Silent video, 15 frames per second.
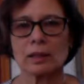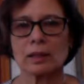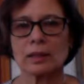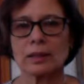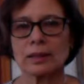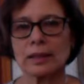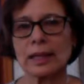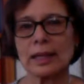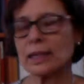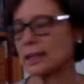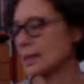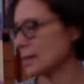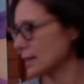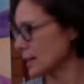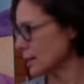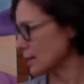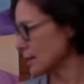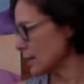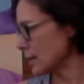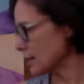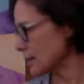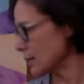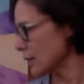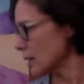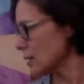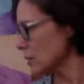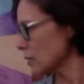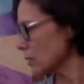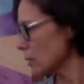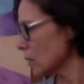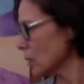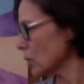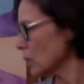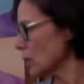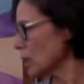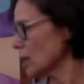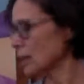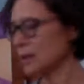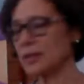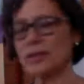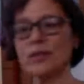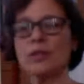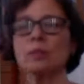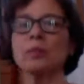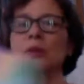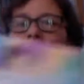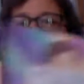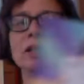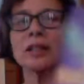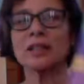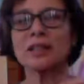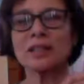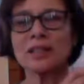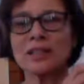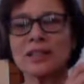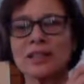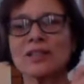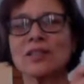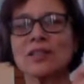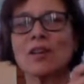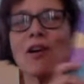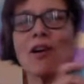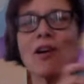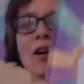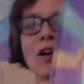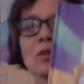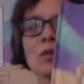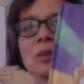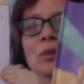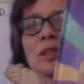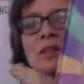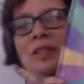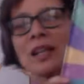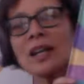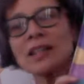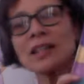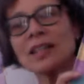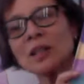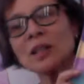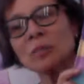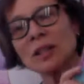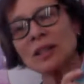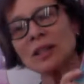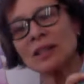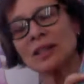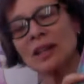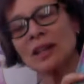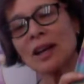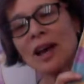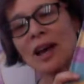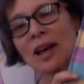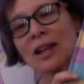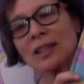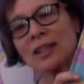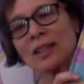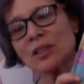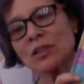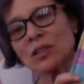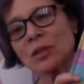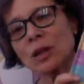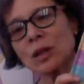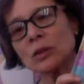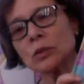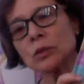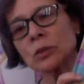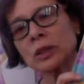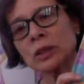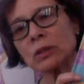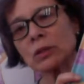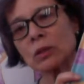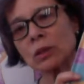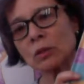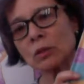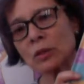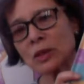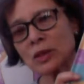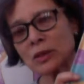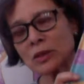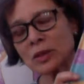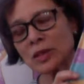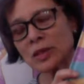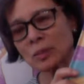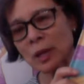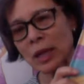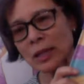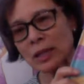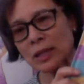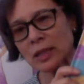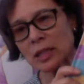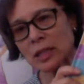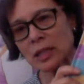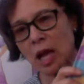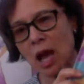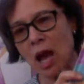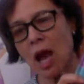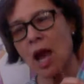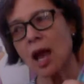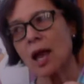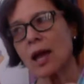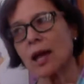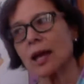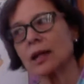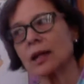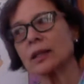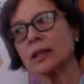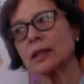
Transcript: Yes. So this is the book. It's called One of a Kind Like Me, and it's also called Unico Como Yo in Spanish. And